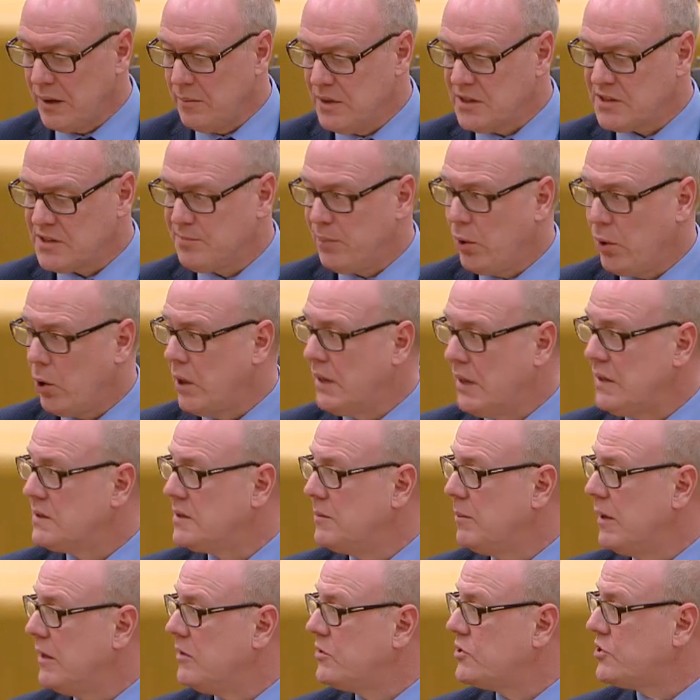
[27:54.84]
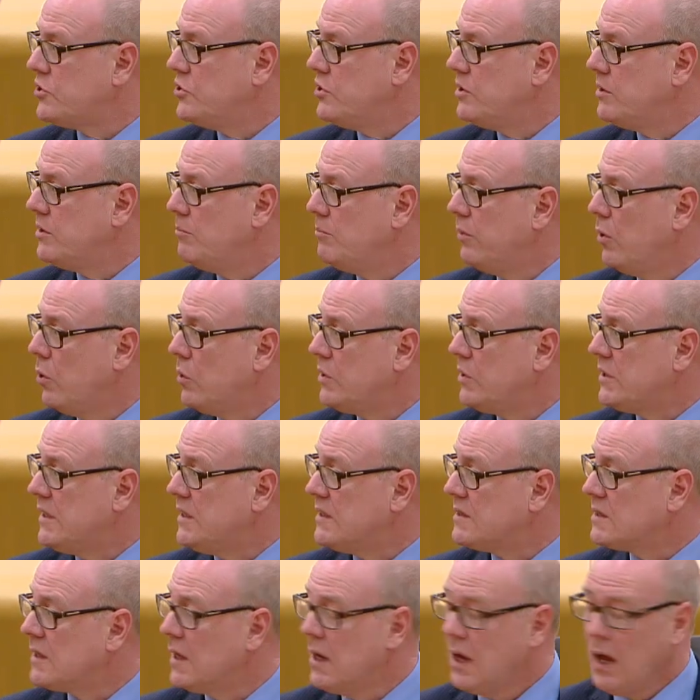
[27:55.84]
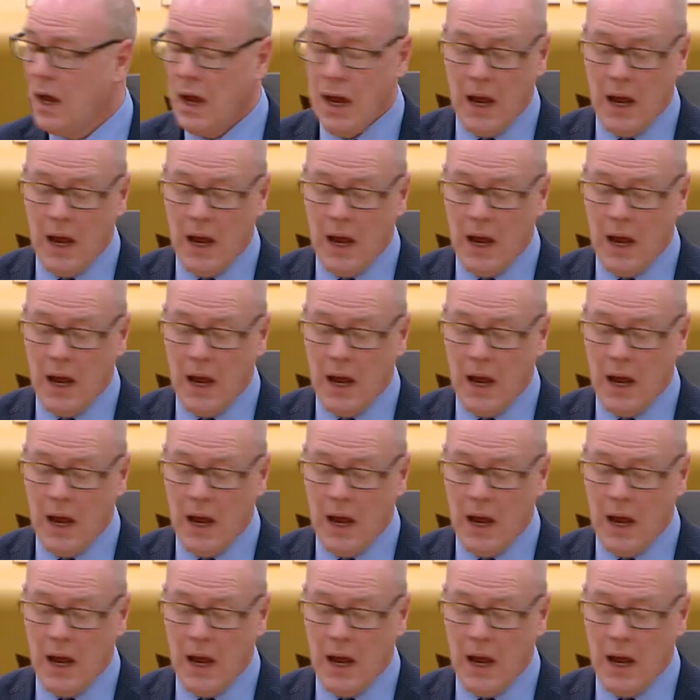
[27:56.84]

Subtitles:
Whiteman's point about student bodies,